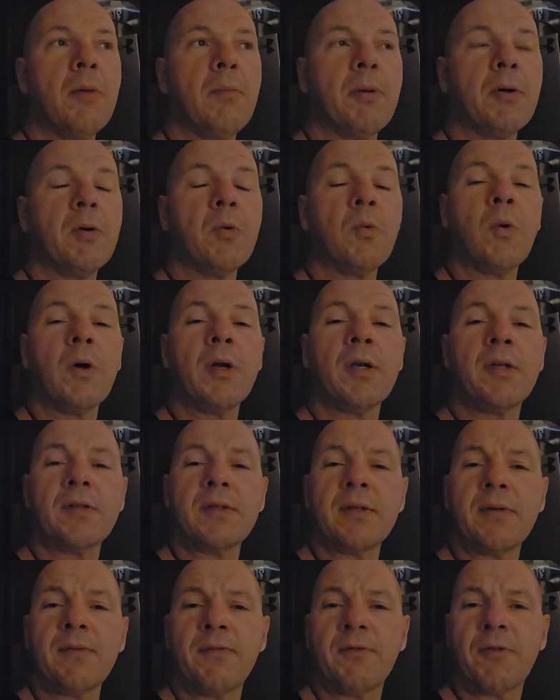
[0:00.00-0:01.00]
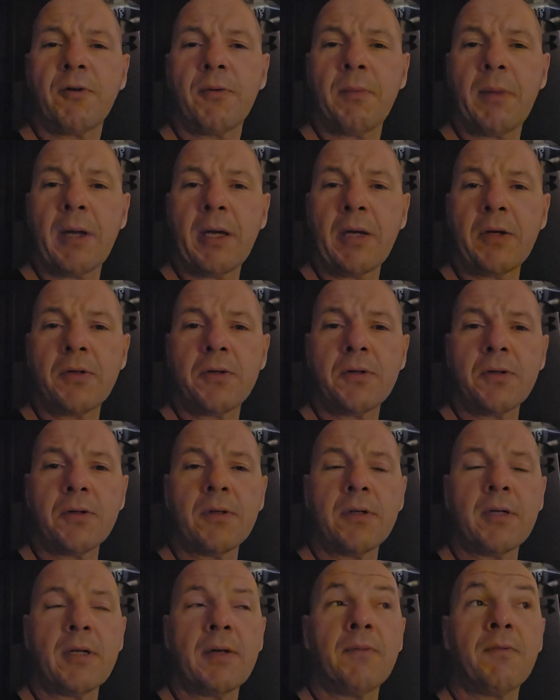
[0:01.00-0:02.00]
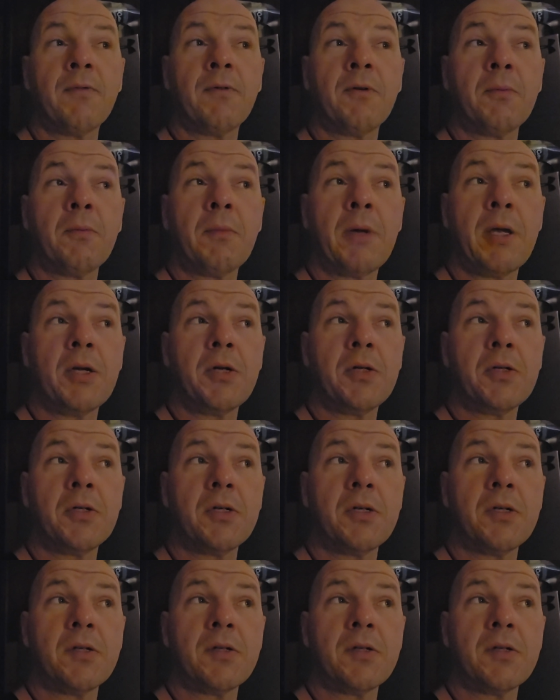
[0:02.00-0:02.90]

But what is information? Information